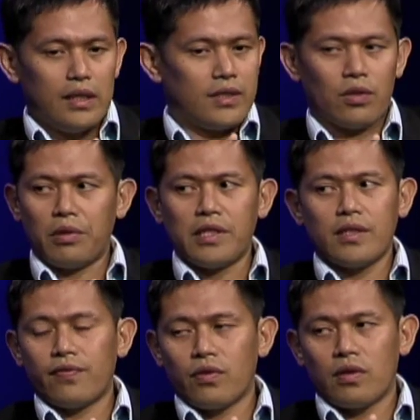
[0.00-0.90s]
it's so
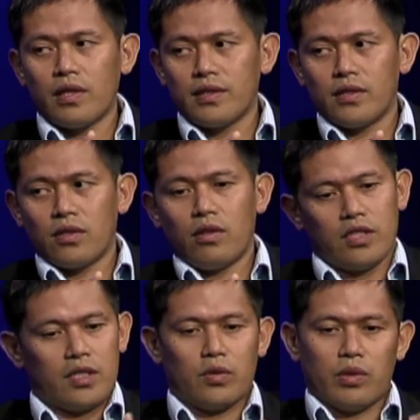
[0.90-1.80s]
easy for us as
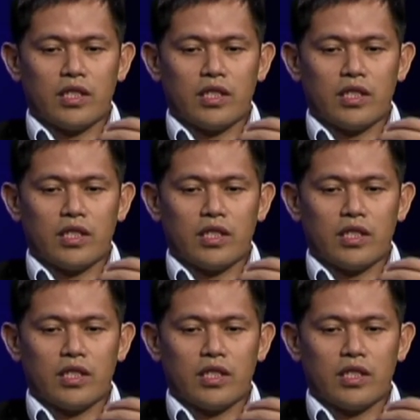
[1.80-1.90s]
coaches because we